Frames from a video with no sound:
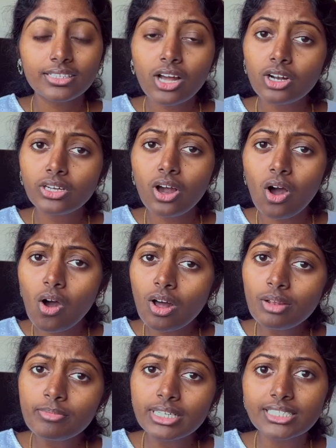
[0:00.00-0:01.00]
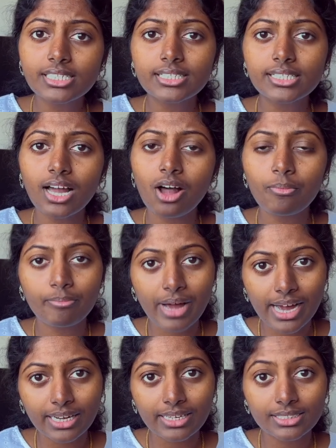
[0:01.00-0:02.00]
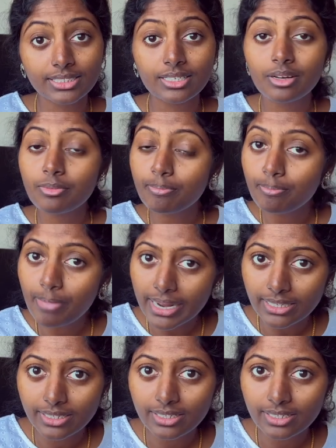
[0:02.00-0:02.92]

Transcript: Not all metals are magnets, but